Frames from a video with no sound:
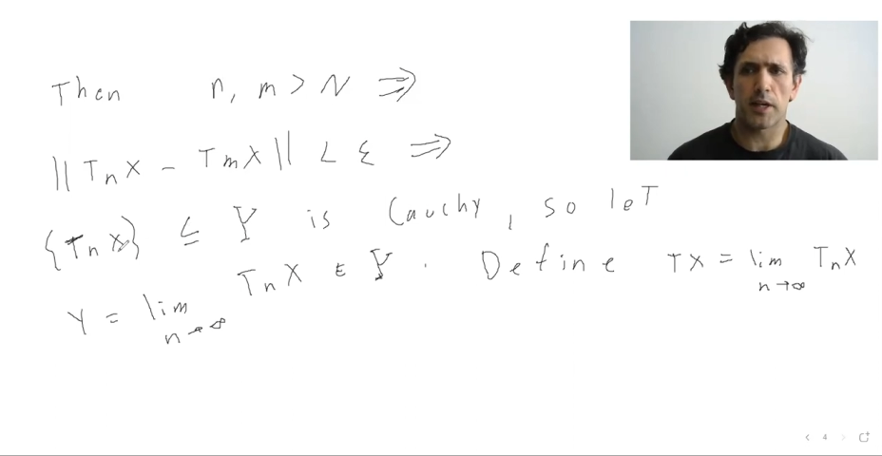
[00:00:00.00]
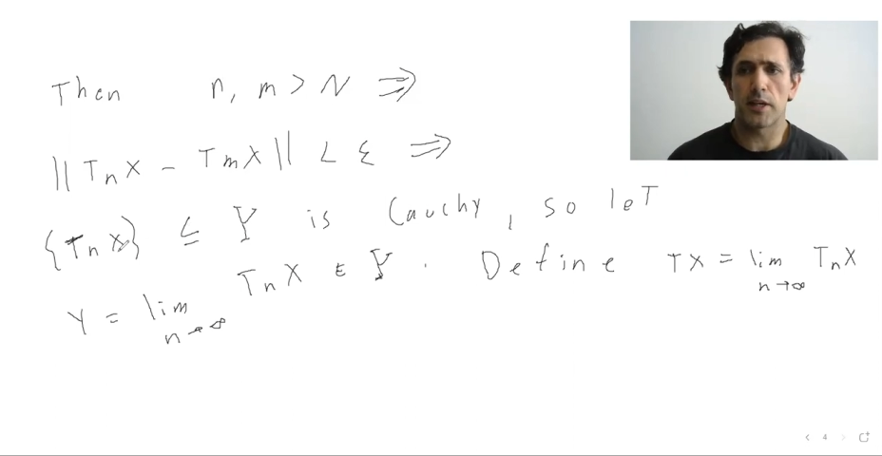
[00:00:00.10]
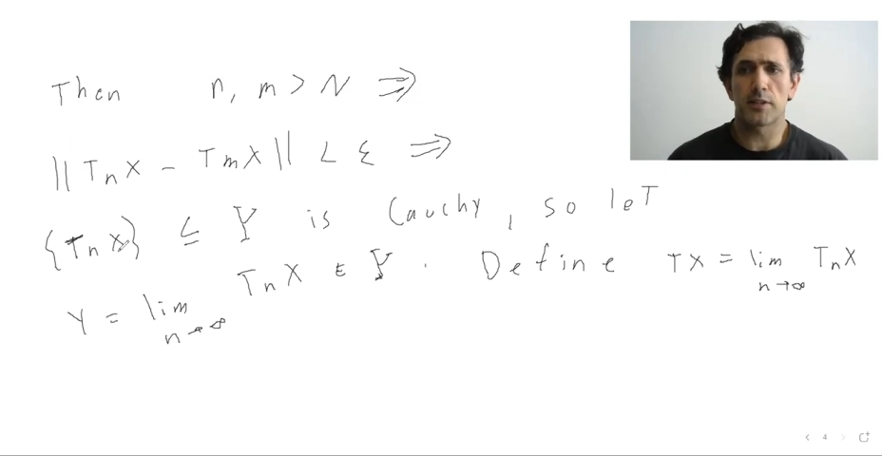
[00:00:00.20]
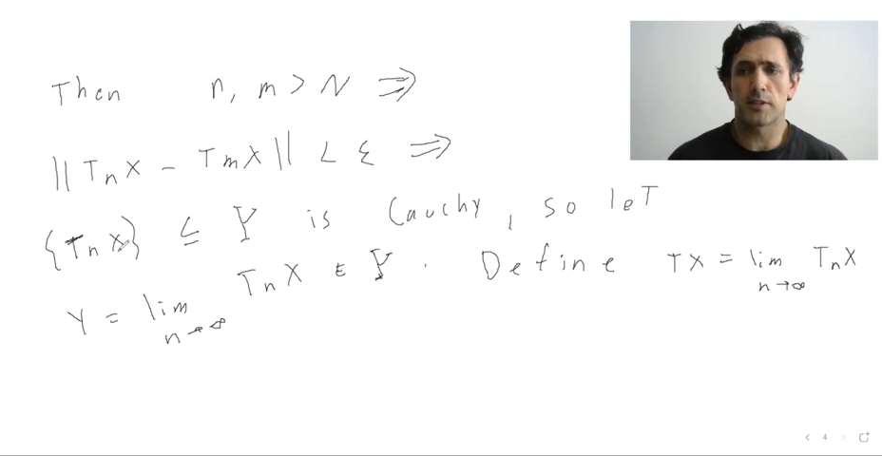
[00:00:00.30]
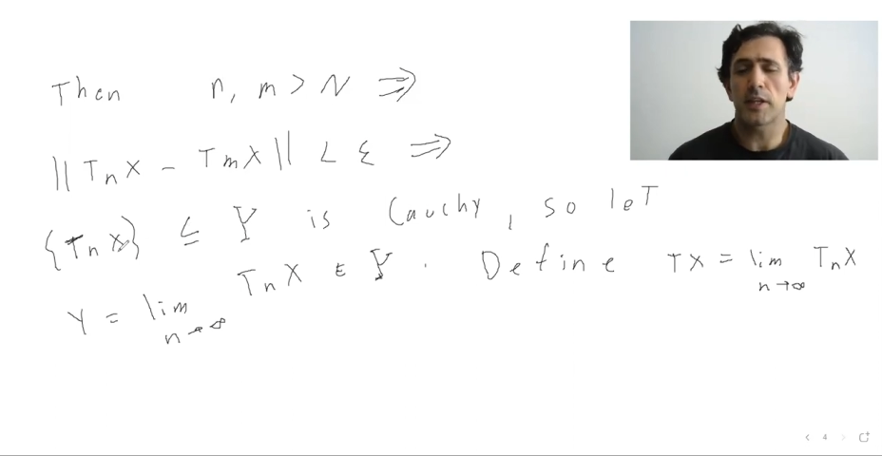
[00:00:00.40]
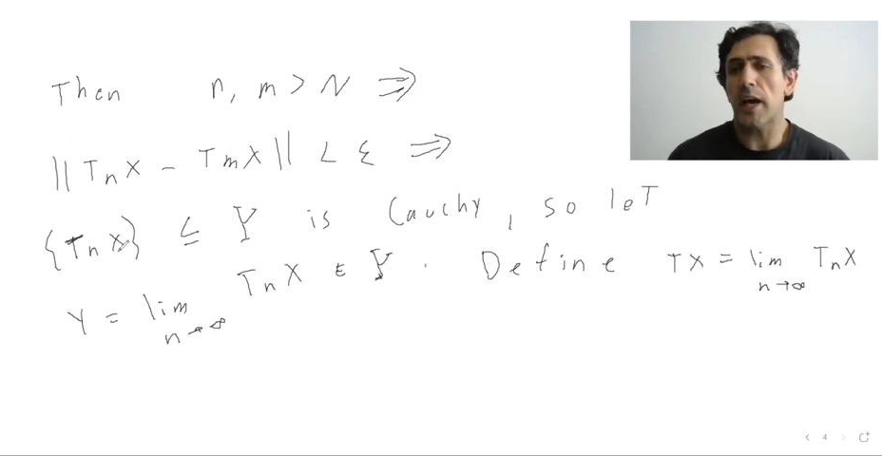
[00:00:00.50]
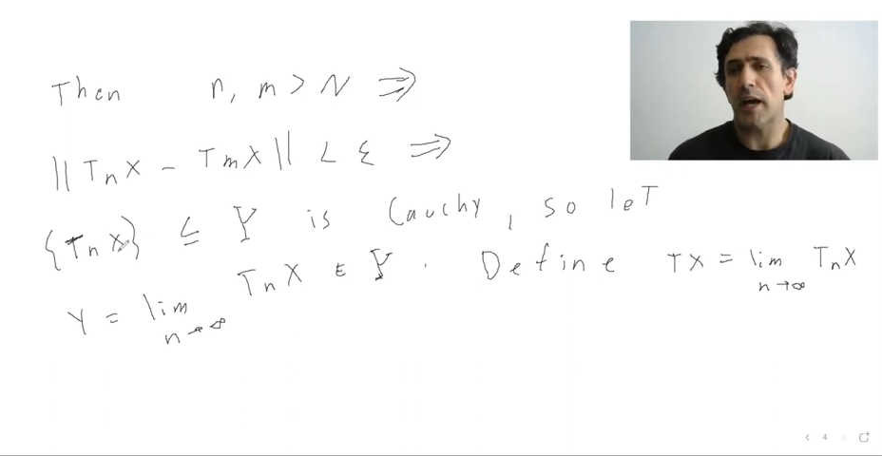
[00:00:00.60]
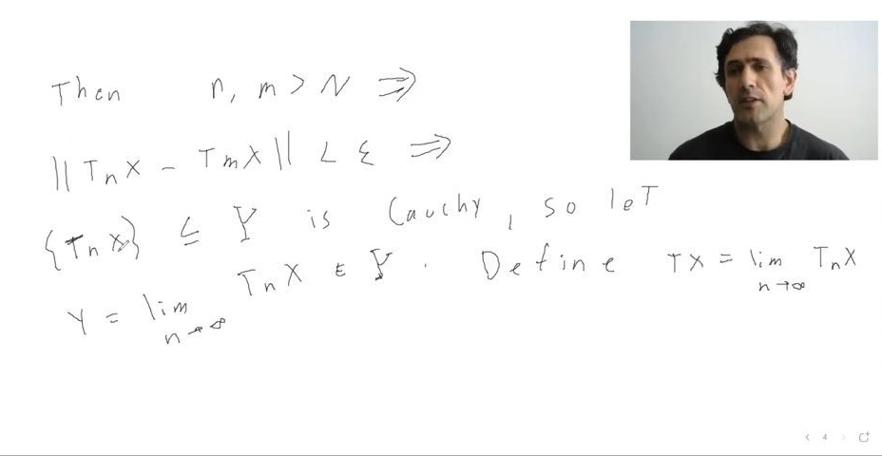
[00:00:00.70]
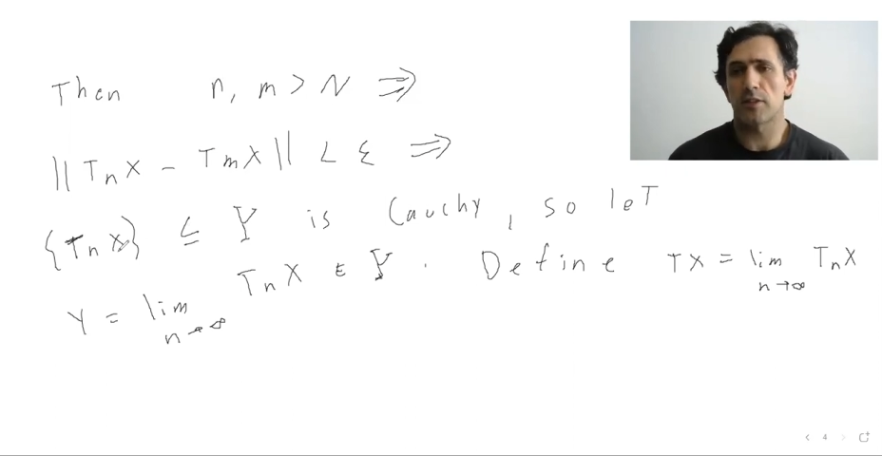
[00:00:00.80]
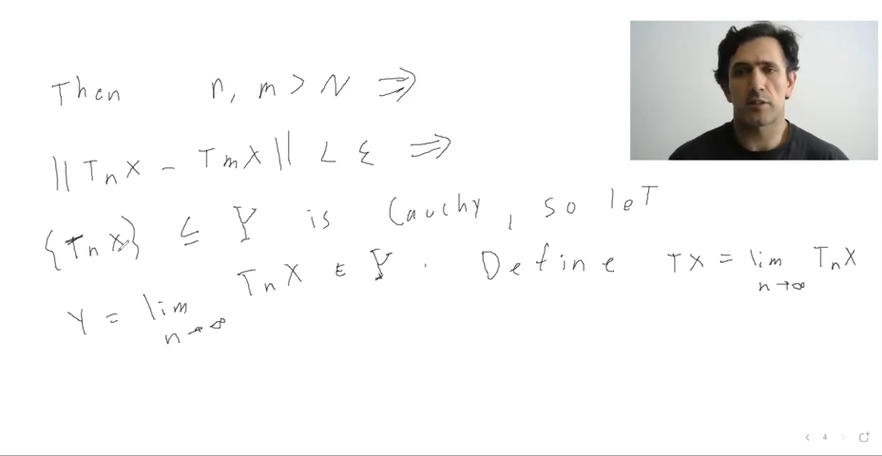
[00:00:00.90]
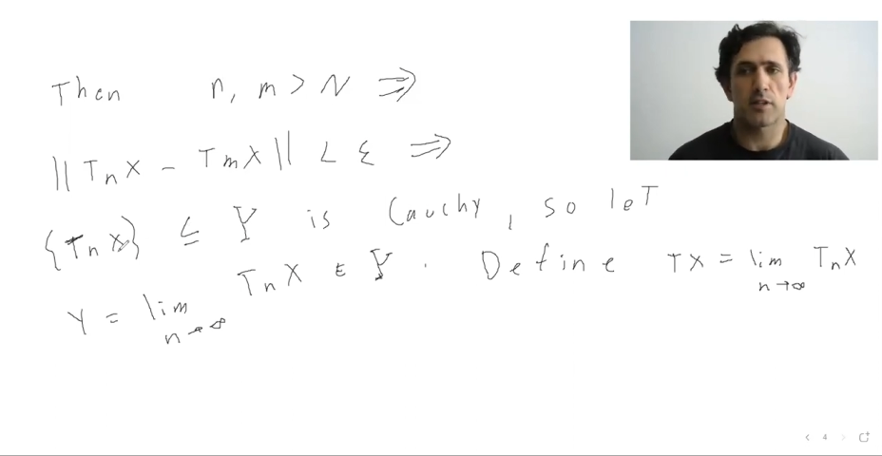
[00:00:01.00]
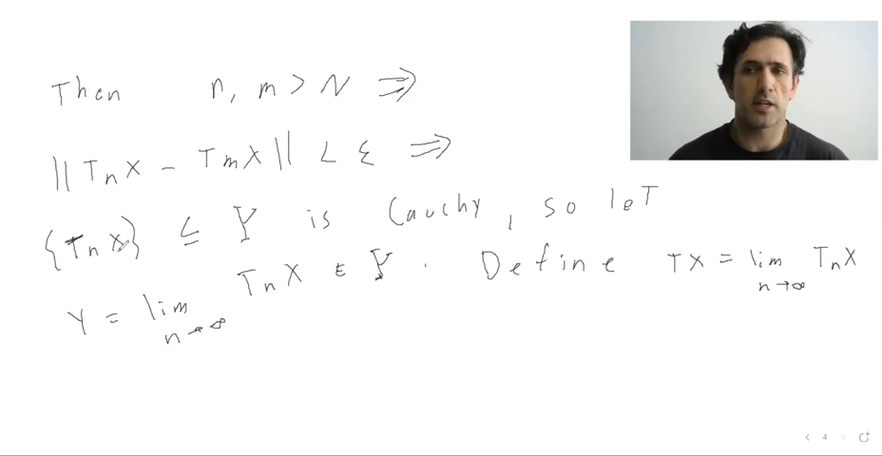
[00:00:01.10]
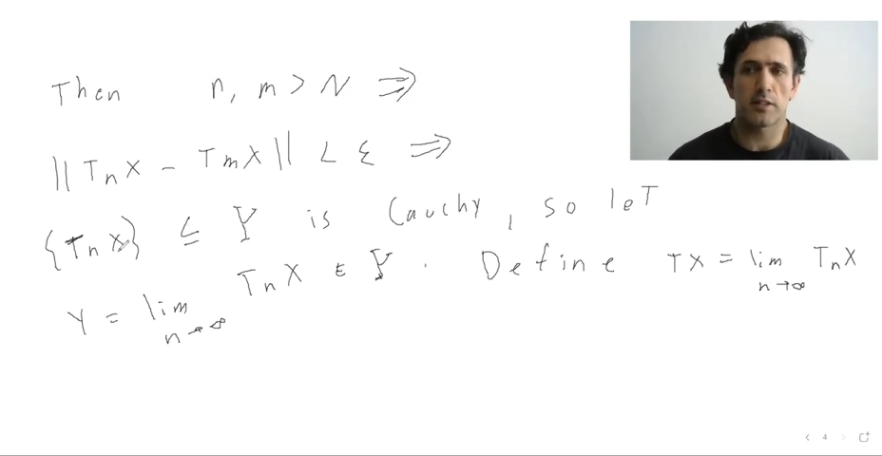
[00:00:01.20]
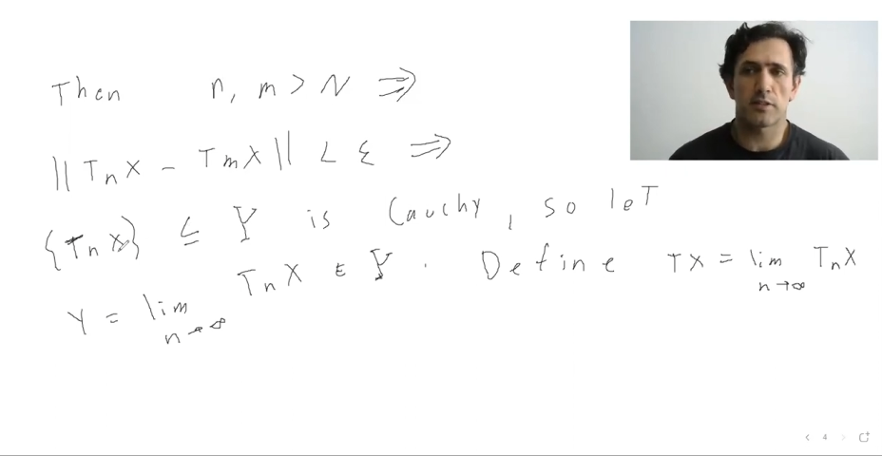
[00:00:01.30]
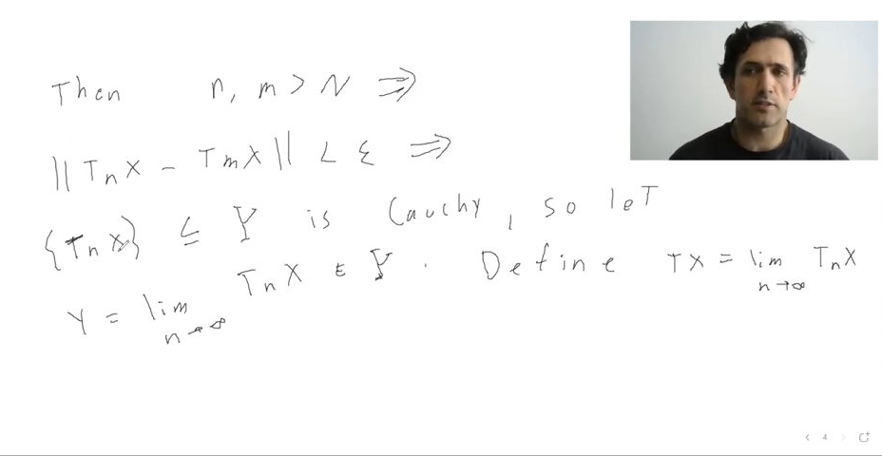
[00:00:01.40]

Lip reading: is Tx. It